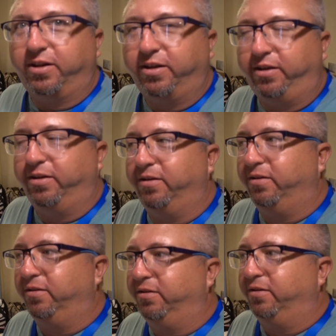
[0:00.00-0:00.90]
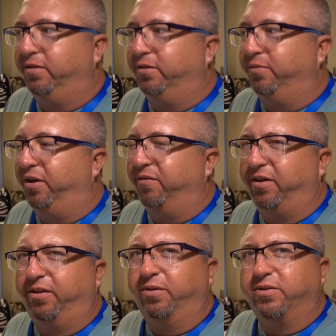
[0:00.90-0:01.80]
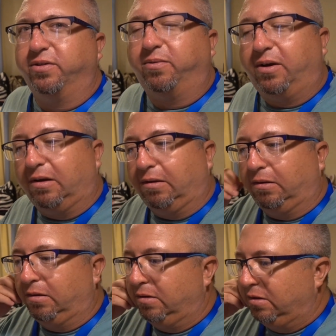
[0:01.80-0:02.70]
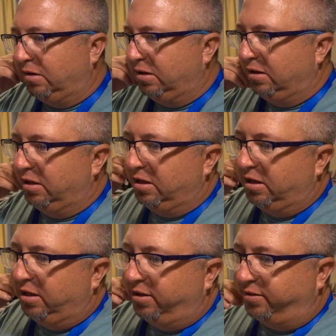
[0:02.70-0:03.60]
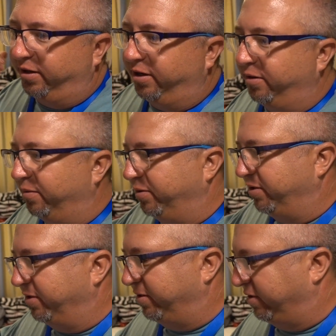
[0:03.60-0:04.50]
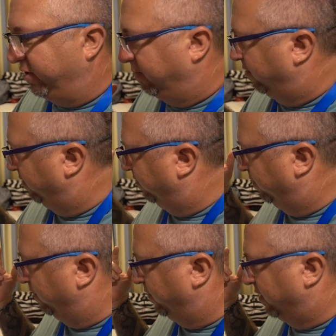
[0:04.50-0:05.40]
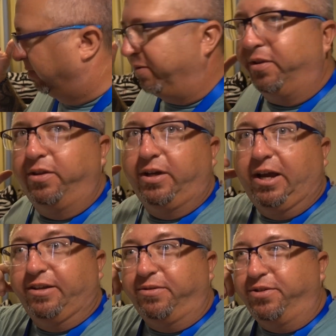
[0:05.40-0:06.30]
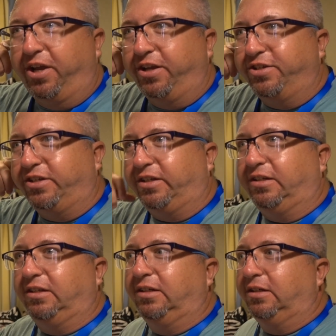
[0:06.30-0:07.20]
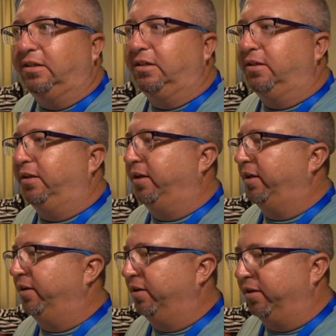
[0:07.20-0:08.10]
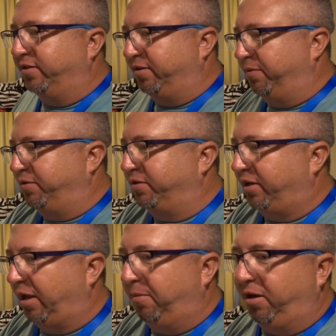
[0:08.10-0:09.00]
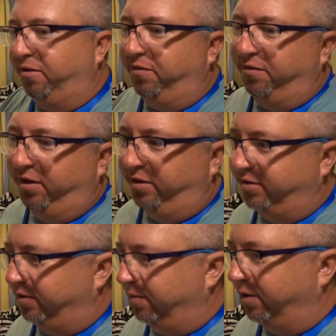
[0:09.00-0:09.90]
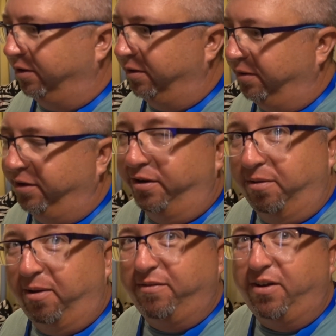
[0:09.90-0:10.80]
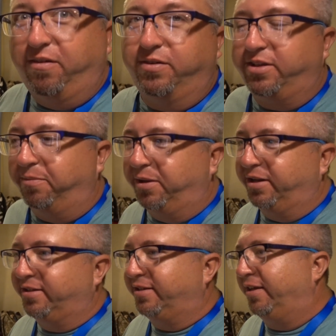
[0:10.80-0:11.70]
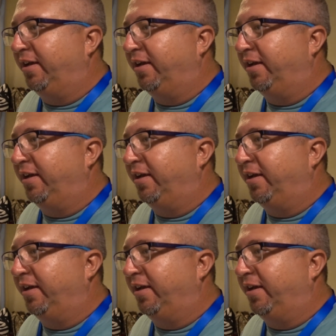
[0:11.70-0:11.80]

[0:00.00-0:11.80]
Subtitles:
tonight. We haven't had those in a while. So yeah, we're just, some of the guys are changing. And so we just came to get a few things, so we're gonna go to dinner in about 5 or 10 minutes.